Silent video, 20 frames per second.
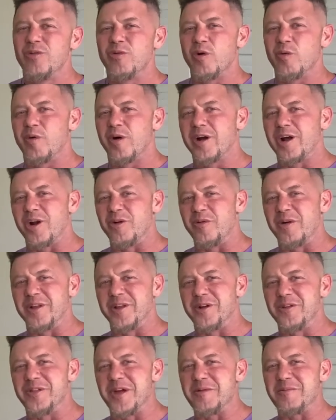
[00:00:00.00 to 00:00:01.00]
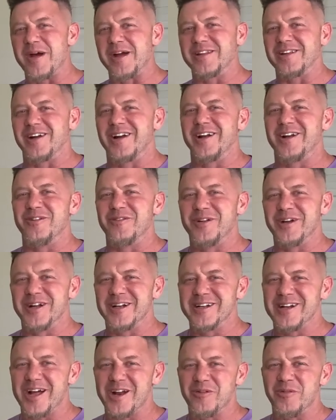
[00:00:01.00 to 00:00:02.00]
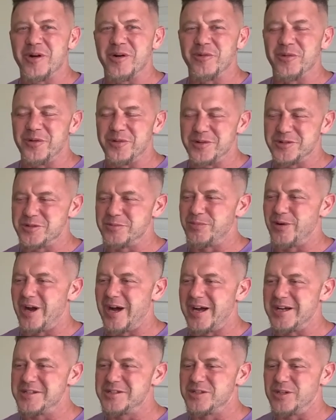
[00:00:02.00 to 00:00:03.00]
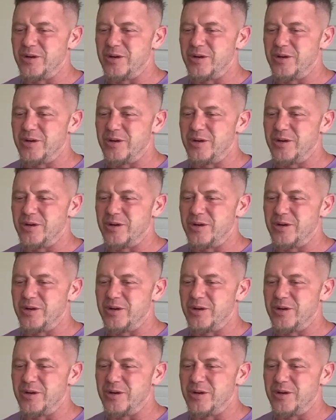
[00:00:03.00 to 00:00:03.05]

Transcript: We're working on one little thing back there. I don't want to ruin the surprise.